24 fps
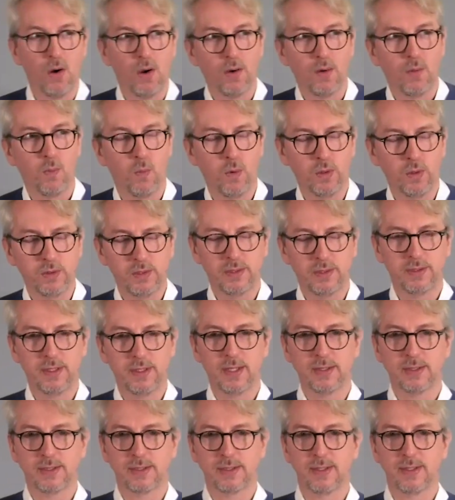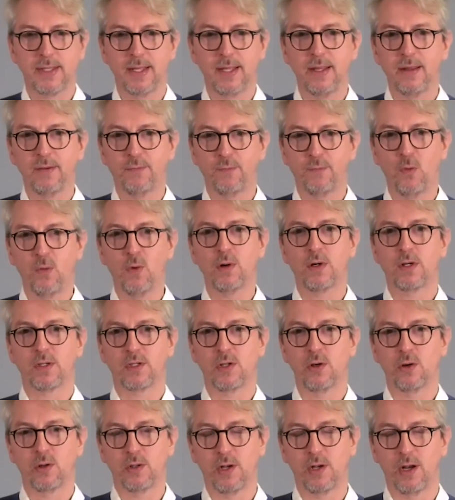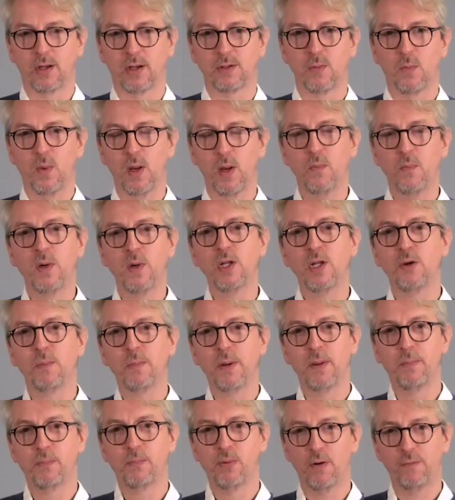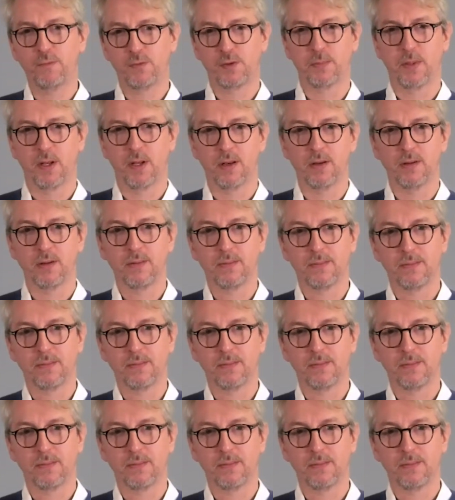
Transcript: What does the forecast look like? When will you be profitable?